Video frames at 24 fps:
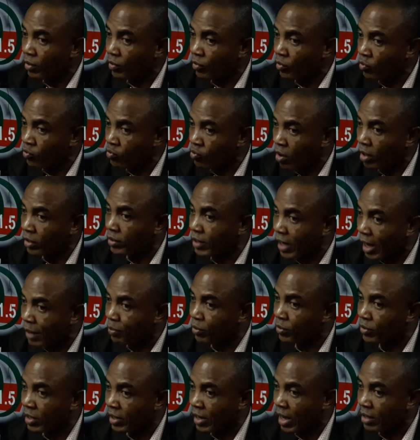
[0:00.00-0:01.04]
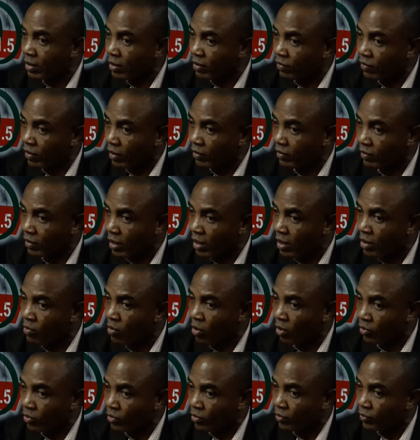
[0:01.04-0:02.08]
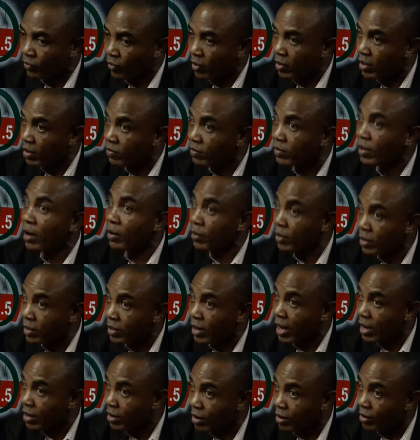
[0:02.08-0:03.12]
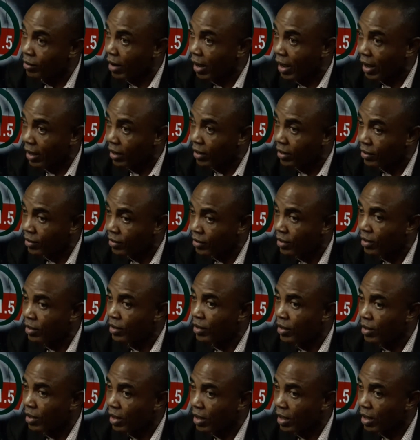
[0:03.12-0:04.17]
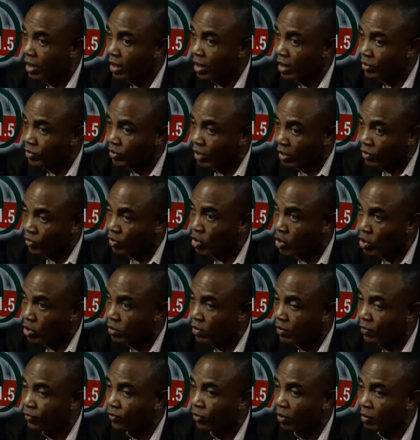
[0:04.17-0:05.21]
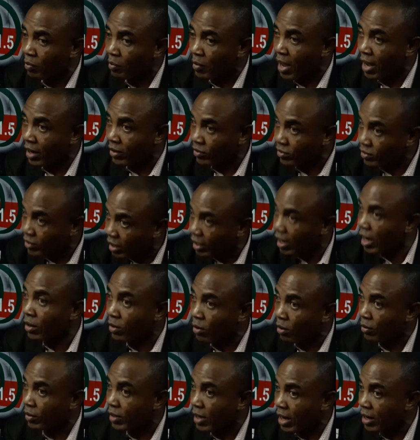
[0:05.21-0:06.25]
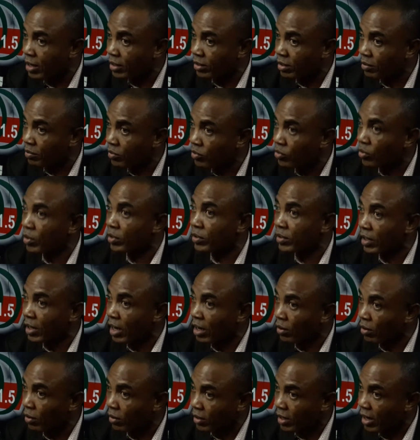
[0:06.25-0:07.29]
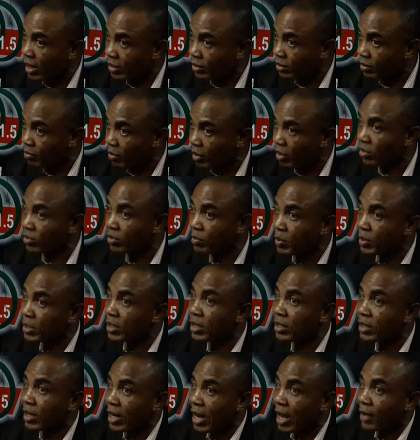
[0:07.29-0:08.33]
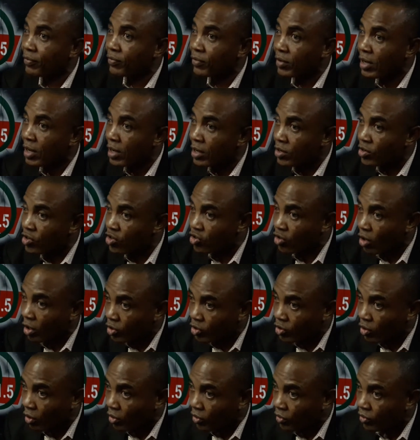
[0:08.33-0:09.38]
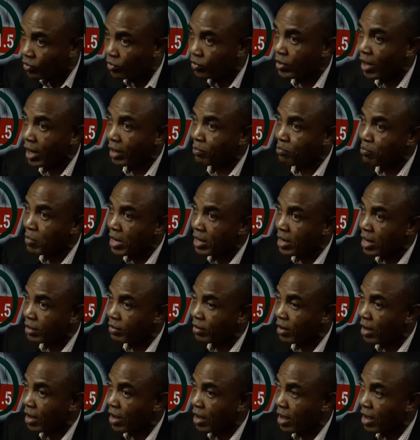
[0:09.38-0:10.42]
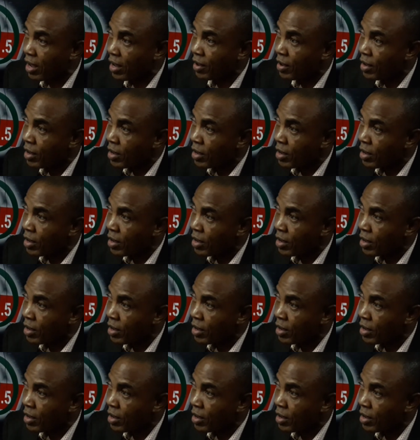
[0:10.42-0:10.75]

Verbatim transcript: what happened in 1960 was for the southern Nigeria uh, transition from external colonialism to internal colonialism because the British left structures that made it uh,